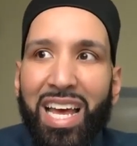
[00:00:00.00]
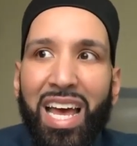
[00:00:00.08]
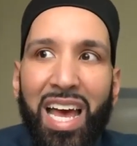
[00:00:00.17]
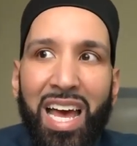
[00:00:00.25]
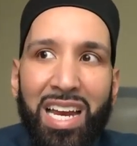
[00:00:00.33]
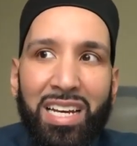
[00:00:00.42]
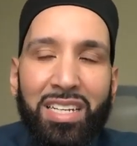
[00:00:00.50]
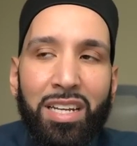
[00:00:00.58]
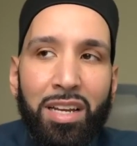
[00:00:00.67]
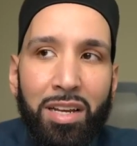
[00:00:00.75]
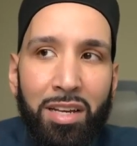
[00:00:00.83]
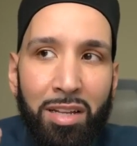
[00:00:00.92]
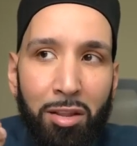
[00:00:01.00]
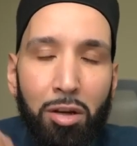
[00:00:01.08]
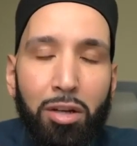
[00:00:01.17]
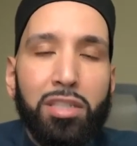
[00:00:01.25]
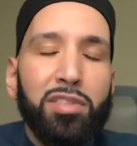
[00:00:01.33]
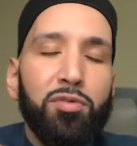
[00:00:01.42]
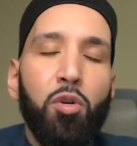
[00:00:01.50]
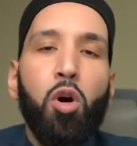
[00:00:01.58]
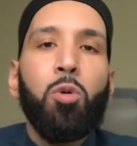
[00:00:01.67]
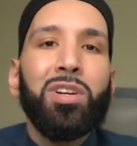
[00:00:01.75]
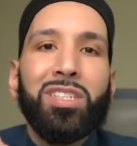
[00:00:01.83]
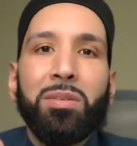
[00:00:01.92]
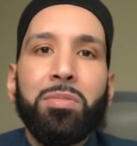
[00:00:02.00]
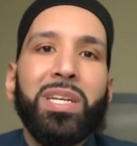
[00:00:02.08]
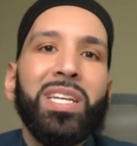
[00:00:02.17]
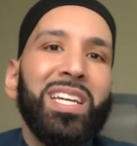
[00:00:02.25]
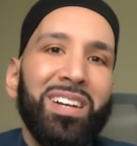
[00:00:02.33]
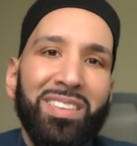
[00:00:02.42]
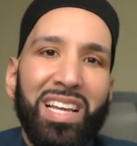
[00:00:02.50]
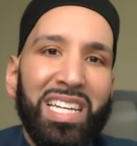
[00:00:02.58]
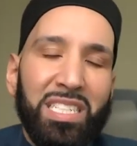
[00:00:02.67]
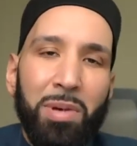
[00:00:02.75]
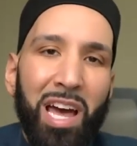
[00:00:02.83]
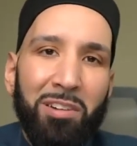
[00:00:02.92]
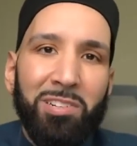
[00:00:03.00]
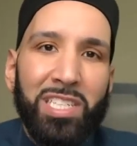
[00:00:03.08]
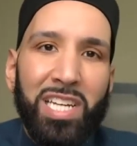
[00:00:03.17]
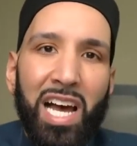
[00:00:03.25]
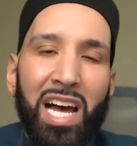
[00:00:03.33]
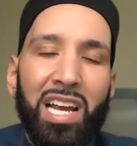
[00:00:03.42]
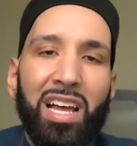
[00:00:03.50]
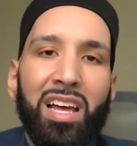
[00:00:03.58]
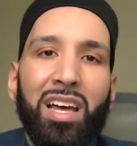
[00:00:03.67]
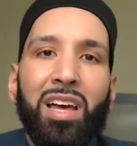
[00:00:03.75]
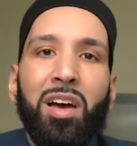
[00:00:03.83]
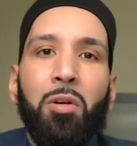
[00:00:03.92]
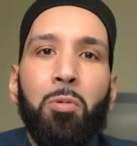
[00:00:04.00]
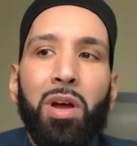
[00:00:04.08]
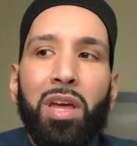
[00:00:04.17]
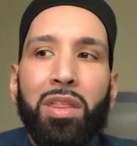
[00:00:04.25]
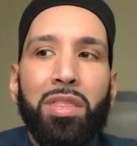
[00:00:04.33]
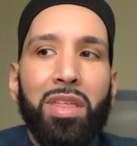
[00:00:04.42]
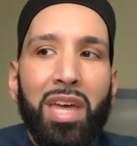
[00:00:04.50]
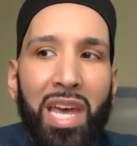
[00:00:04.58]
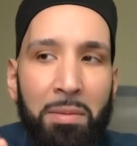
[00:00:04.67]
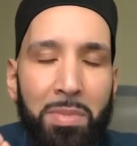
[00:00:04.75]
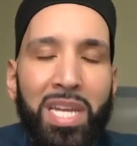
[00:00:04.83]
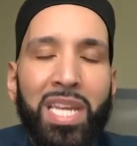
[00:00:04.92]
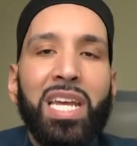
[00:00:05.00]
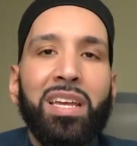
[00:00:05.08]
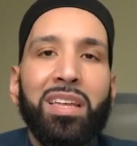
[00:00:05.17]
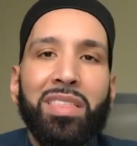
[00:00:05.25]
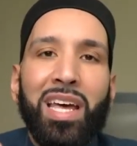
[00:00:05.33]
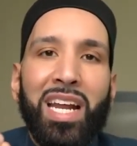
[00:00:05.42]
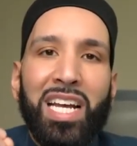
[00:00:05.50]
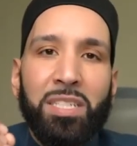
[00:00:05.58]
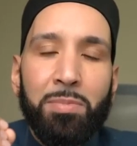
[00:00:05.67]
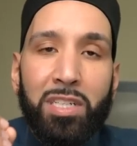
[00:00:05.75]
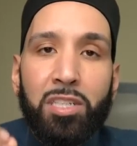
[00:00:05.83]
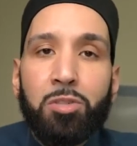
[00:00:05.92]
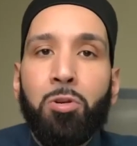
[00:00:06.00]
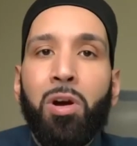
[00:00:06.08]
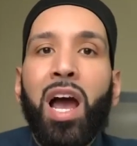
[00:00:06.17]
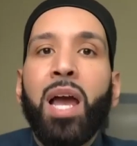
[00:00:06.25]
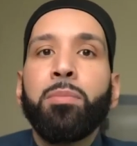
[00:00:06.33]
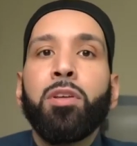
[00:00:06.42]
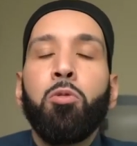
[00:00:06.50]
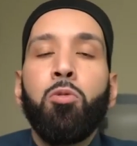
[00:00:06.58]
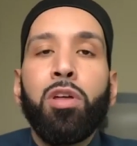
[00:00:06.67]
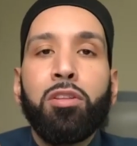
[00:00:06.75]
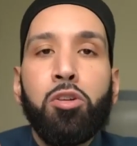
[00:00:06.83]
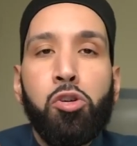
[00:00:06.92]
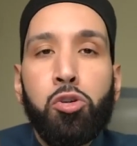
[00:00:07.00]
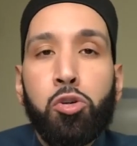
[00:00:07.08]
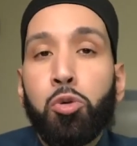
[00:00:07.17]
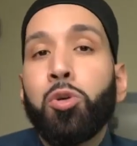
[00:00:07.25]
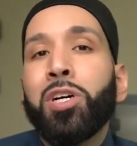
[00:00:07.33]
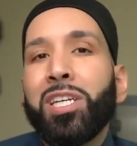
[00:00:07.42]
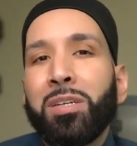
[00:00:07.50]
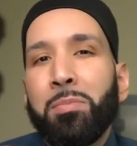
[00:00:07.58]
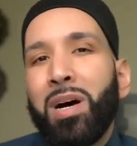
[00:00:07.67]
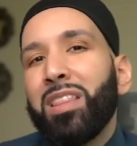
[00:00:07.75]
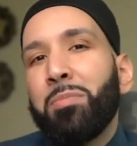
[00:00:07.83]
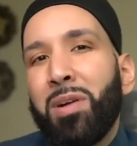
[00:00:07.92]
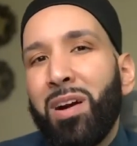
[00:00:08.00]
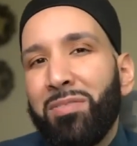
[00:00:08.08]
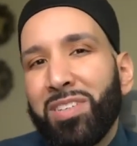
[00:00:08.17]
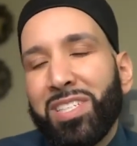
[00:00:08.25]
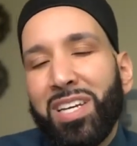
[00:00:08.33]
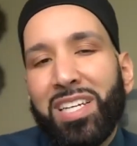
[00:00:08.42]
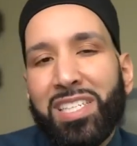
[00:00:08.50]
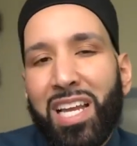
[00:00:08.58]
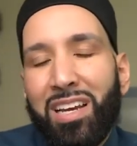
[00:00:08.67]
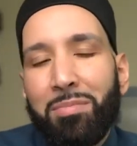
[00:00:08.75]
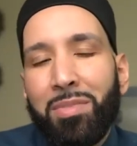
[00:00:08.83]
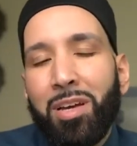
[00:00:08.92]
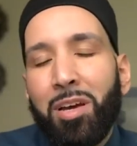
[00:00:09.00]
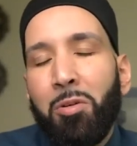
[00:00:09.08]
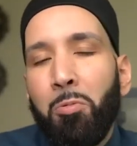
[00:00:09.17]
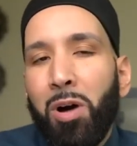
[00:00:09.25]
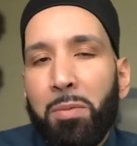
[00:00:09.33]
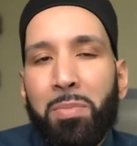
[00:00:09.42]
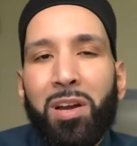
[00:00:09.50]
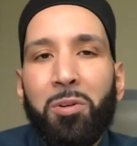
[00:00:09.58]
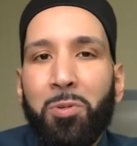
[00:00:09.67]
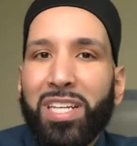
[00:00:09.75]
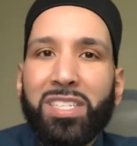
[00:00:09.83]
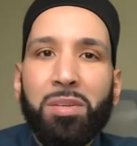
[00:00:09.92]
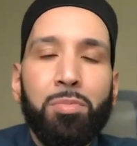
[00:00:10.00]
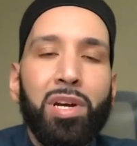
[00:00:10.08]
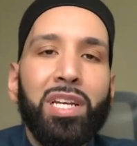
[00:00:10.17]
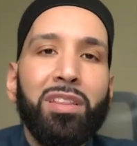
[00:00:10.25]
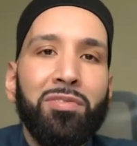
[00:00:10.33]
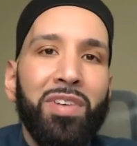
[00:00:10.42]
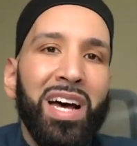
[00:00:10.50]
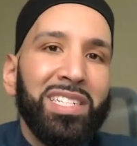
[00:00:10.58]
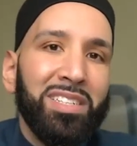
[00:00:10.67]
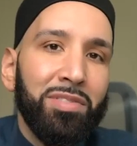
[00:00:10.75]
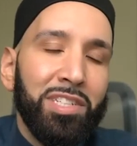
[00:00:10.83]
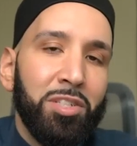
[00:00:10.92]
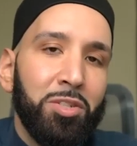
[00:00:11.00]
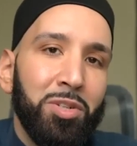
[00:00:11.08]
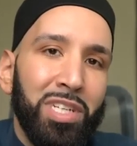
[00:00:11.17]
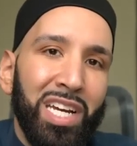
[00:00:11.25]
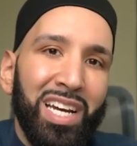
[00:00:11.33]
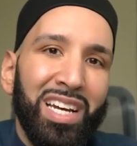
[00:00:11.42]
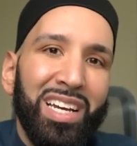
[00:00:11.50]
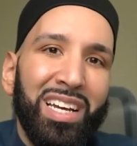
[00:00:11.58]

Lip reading: and looks forward to meeting Allah subhanahu wa ta'ala with a meeting that has been described with joy by the Prophet sallallahu alaihi wasallam? What better way to break the fast of this dunya